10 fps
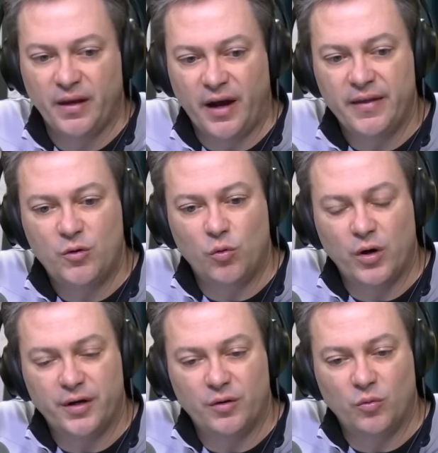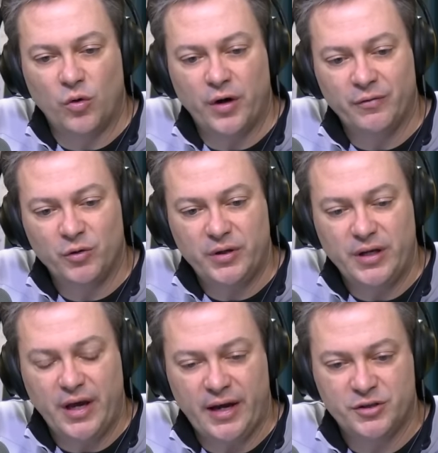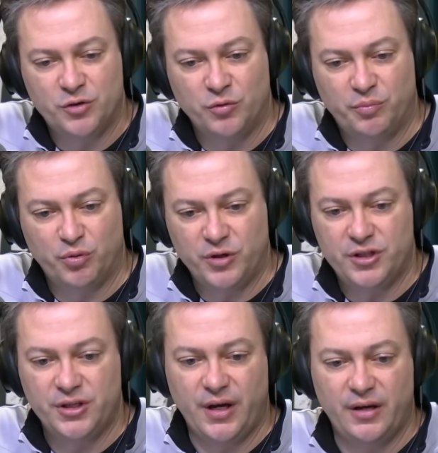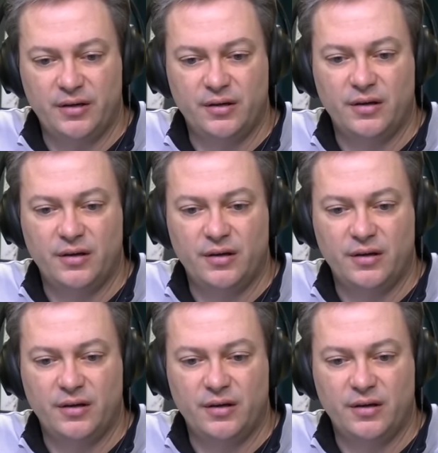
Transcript: I think what everybody has to appreciate,